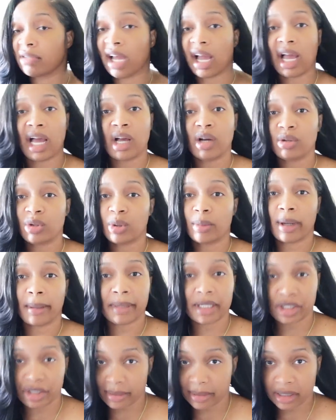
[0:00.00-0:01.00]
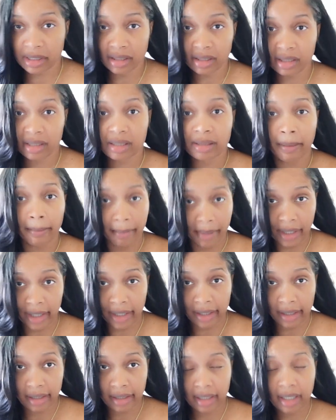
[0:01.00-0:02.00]
I don't know my measurements
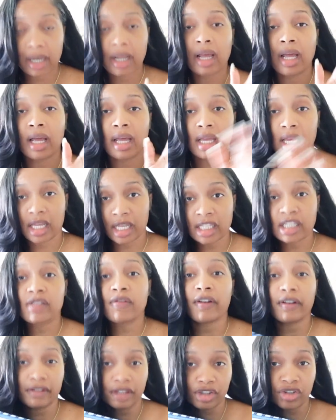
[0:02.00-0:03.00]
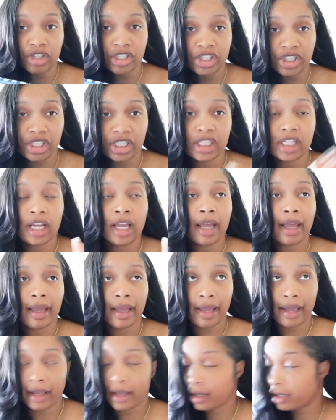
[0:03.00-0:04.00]
but it's very stretchy
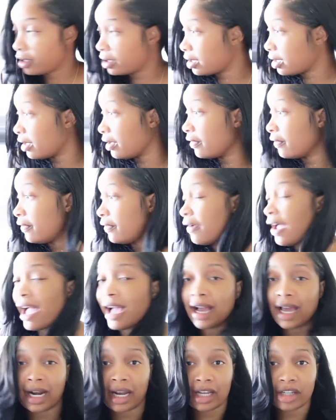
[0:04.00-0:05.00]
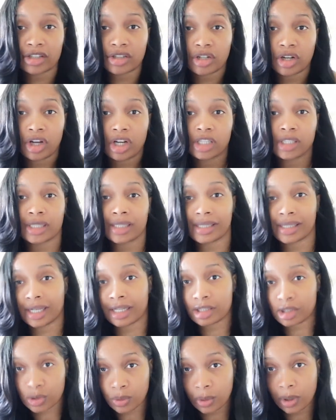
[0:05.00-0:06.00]
and if I got an extra large or a
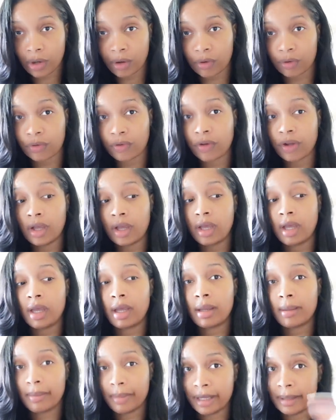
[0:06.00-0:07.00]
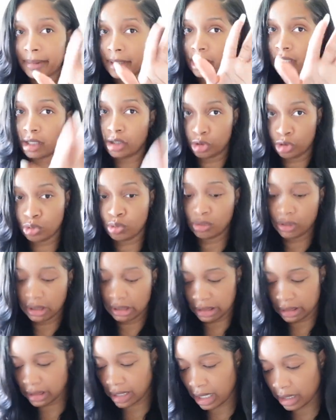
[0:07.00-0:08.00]
size 12, baby, you can
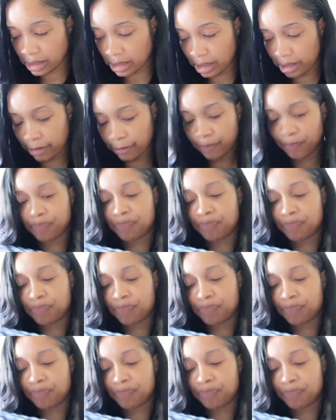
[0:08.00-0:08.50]
get a size down.